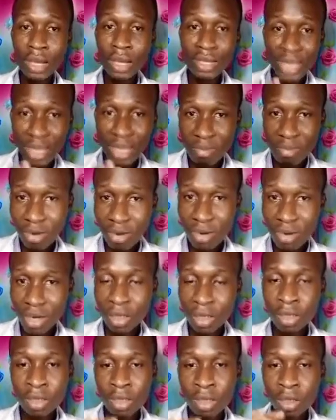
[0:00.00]
an MRI
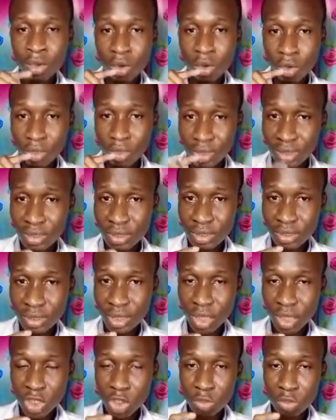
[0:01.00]
or CT
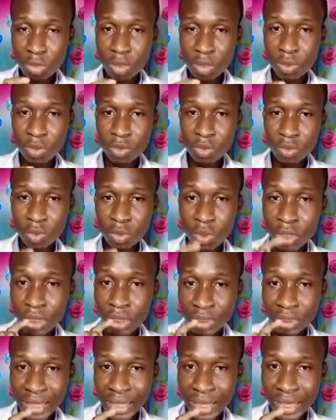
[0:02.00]
scan to be able to
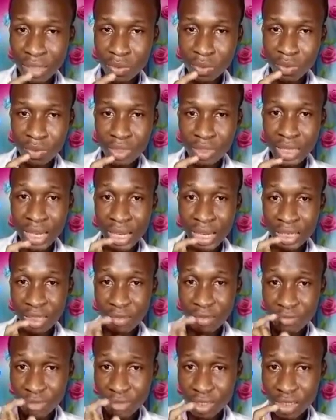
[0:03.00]
diagnose and
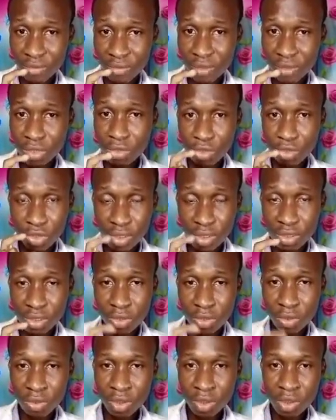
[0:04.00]
effectively treat this
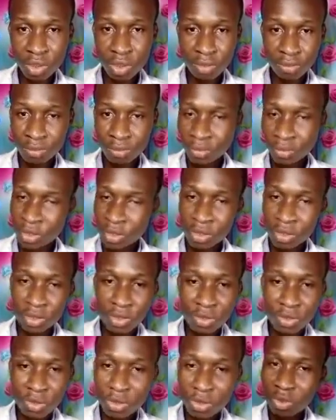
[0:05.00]
condition.
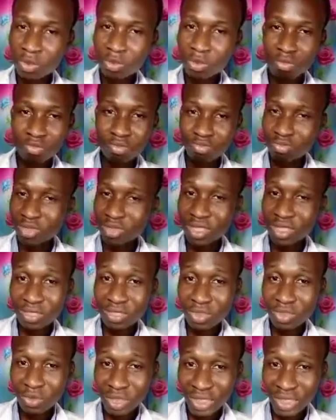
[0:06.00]
So it's
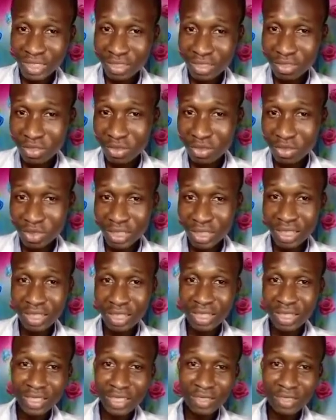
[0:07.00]
not really necessary to take an
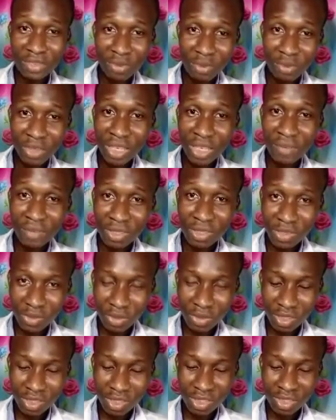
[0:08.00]
X-ray when we have this
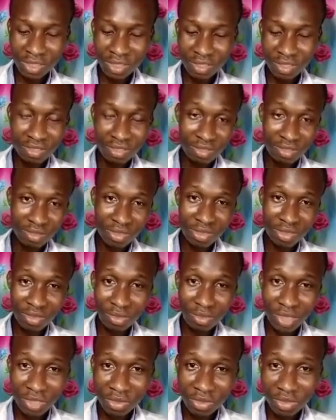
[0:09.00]
condition. You
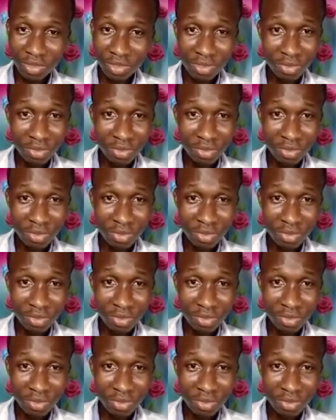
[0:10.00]
are not